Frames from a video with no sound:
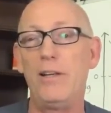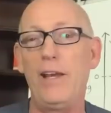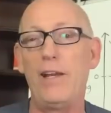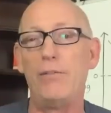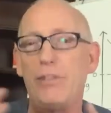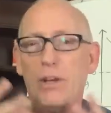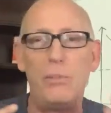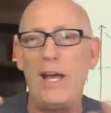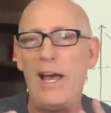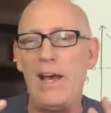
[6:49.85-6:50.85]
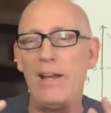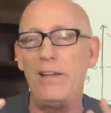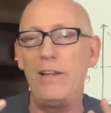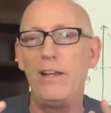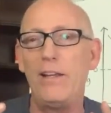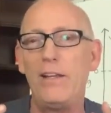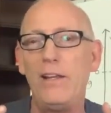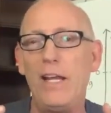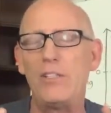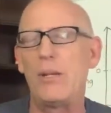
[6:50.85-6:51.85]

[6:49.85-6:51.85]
And it felt bad. And